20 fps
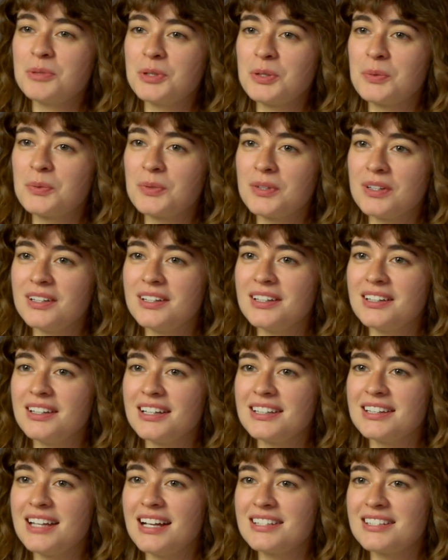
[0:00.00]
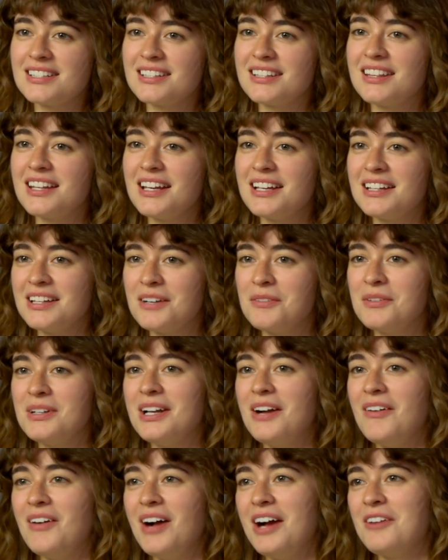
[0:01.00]
but it really, like, that's a thing that we
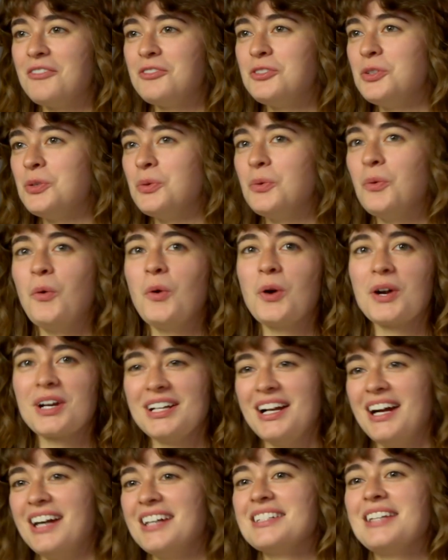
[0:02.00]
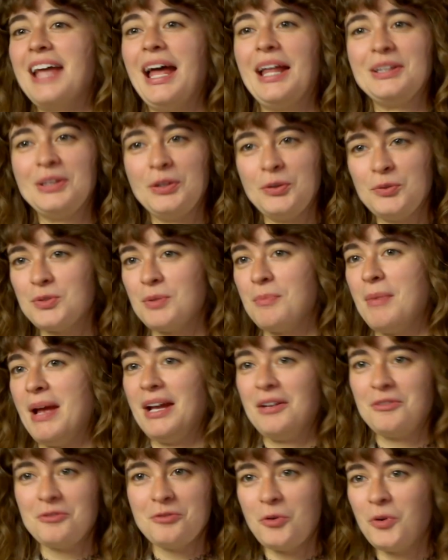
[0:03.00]
now have to organize and lose a
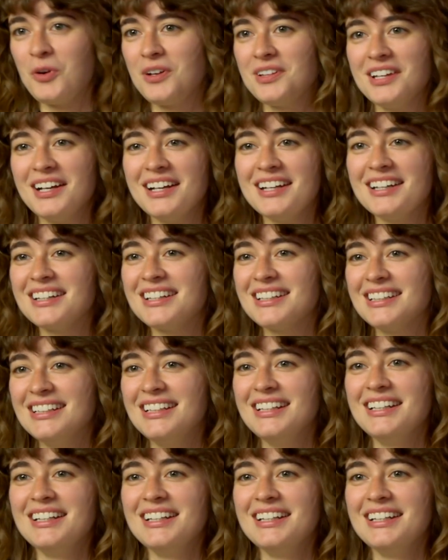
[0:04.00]
man for. Like,